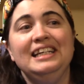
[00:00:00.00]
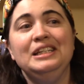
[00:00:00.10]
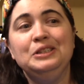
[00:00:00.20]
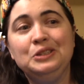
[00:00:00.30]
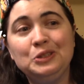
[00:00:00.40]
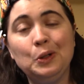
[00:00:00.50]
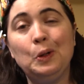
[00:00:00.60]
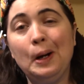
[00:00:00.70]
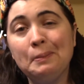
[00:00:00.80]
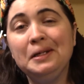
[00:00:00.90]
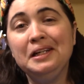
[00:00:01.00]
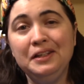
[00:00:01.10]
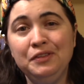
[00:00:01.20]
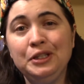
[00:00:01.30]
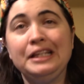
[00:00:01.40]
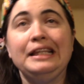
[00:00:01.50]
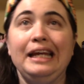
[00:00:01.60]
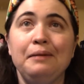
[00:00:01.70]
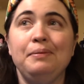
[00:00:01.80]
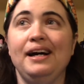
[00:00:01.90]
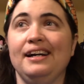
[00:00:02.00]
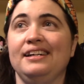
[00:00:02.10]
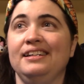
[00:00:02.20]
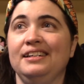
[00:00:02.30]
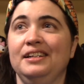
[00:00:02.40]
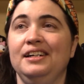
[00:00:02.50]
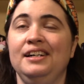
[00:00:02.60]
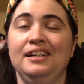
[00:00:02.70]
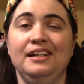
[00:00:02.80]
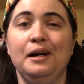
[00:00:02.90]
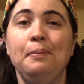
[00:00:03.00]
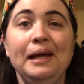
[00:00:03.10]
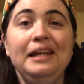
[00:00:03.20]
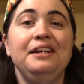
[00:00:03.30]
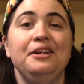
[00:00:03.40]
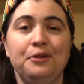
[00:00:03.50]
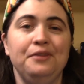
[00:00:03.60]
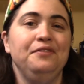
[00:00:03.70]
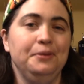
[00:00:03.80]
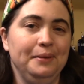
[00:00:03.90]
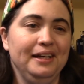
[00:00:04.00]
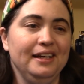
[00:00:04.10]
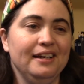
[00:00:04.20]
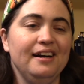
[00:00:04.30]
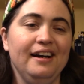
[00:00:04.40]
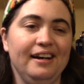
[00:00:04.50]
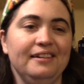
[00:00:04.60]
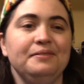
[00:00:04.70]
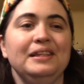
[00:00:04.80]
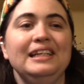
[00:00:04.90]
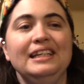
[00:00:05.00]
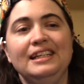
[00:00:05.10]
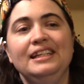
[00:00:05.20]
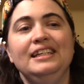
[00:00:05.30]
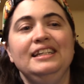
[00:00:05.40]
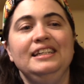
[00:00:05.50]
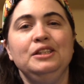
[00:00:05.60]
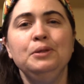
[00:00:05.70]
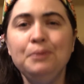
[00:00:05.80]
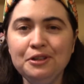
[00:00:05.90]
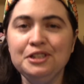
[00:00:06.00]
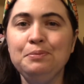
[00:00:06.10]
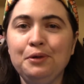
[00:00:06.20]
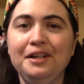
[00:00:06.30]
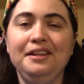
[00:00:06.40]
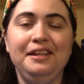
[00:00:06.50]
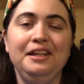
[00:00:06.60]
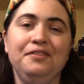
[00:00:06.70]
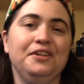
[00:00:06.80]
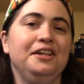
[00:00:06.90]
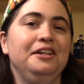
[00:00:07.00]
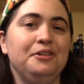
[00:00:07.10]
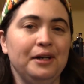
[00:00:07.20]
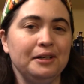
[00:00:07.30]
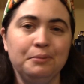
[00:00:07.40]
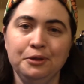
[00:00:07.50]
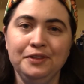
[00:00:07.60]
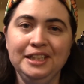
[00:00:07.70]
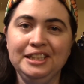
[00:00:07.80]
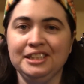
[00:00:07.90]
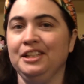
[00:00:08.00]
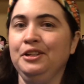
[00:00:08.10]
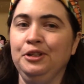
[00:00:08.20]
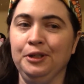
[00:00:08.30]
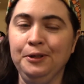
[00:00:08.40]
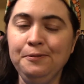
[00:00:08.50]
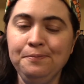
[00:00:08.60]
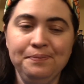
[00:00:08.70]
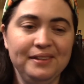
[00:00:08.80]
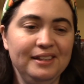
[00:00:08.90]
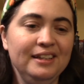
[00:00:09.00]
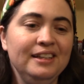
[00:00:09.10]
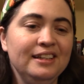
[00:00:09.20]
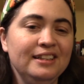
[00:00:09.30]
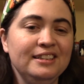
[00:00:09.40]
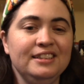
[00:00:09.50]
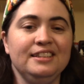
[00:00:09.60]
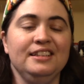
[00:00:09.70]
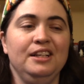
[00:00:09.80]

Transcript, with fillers: So I'm gonna give you the laid back uh, opinion on filmmaking. All right. The most important thing if you're gonna direct a movie, just letting you know, is